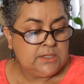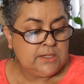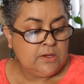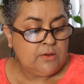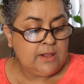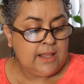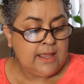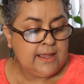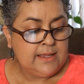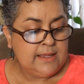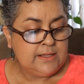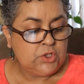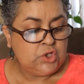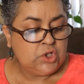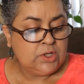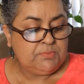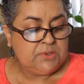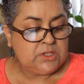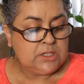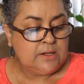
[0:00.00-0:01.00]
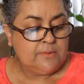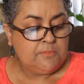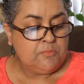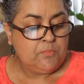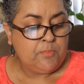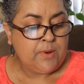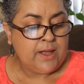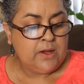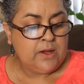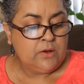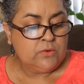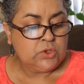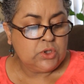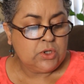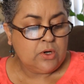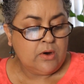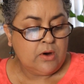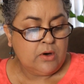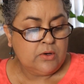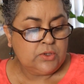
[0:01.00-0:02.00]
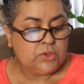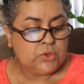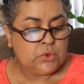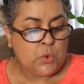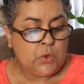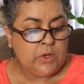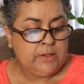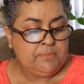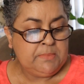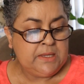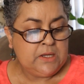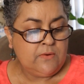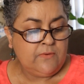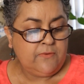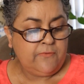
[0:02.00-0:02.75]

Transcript: zeolite, gypsum, biochar, soy meal,